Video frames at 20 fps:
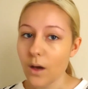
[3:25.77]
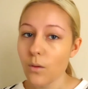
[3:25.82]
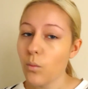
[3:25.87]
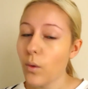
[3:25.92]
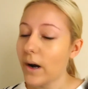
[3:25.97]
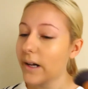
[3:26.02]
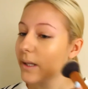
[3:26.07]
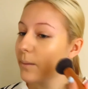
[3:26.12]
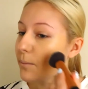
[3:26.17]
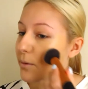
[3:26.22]

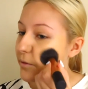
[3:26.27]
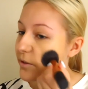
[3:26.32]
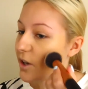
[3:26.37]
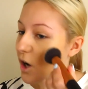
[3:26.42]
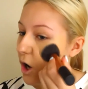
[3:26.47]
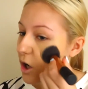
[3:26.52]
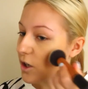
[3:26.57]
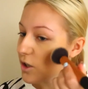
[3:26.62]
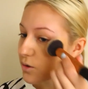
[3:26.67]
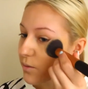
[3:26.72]
And while I'm buffing
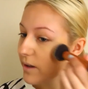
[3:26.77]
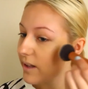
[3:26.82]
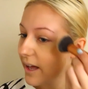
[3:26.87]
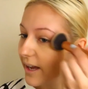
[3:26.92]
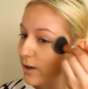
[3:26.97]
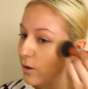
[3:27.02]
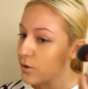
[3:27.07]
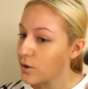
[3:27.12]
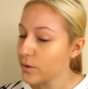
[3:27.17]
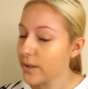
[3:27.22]
it on as well,
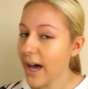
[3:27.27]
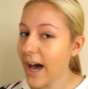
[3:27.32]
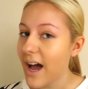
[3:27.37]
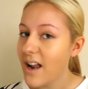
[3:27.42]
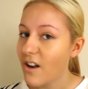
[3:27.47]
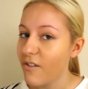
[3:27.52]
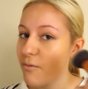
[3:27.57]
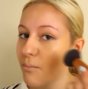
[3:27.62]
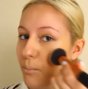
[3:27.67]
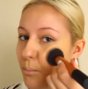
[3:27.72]
I also
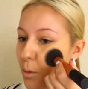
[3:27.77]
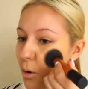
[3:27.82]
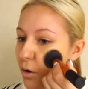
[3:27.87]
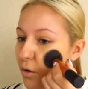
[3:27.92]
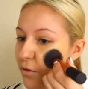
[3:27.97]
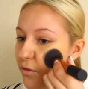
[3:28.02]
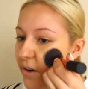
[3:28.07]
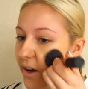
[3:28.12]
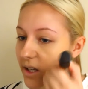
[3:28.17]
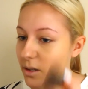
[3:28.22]
kind of
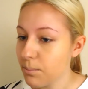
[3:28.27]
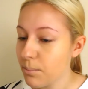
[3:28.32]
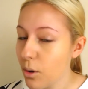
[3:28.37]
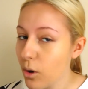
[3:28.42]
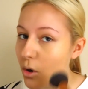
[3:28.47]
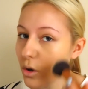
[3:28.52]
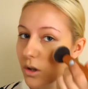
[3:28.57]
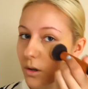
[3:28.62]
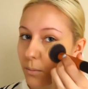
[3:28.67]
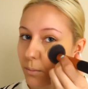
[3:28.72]
buff and
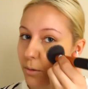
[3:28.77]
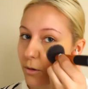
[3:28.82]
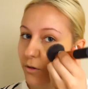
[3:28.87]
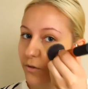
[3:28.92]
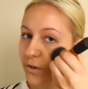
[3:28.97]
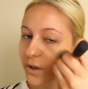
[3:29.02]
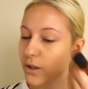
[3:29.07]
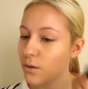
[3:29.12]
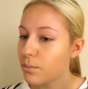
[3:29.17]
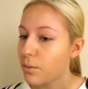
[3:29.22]

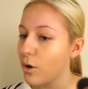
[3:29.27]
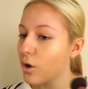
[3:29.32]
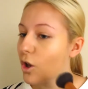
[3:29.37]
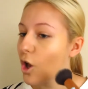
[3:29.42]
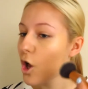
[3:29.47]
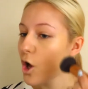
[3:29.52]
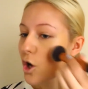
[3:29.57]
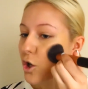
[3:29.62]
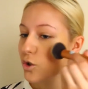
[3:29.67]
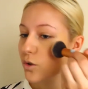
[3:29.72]

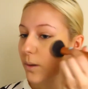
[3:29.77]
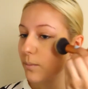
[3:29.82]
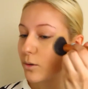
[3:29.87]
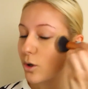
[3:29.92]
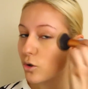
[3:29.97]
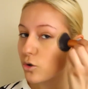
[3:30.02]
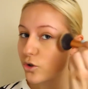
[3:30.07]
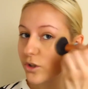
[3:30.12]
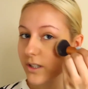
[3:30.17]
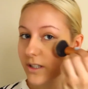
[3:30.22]
pull, so I'm
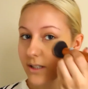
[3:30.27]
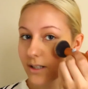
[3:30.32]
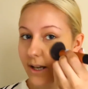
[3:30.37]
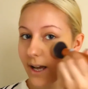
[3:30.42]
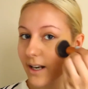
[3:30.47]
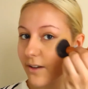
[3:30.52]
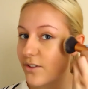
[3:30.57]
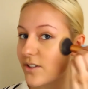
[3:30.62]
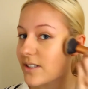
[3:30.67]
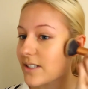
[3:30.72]
not just
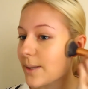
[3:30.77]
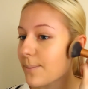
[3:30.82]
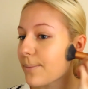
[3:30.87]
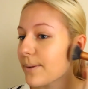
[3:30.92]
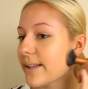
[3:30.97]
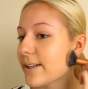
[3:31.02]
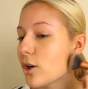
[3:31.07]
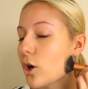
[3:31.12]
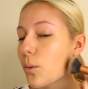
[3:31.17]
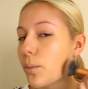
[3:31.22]
kind of
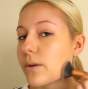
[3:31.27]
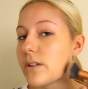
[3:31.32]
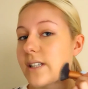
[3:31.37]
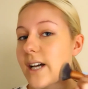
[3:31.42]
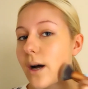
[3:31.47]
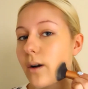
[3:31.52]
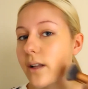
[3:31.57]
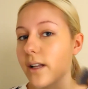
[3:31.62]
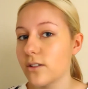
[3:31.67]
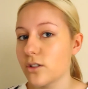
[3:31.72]
stippling up and
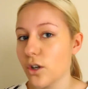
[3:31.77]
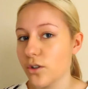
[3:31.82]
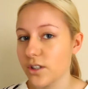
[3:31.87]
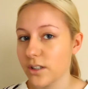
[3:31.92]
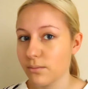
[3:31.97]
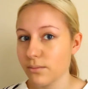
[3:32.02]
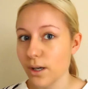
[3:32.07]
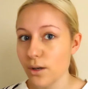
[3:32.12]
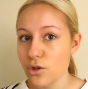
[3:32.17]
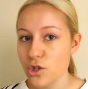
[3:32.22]
down in
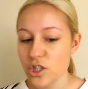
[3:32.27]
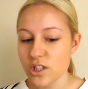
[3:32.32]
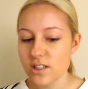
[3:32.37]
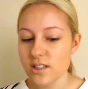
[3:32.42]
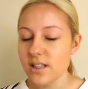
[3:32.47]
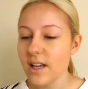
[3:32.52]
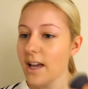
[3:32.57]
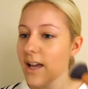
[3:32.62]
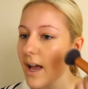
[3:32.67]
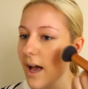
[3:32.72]
dotting
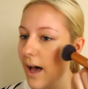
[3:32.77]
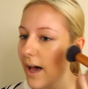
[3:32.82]
motions.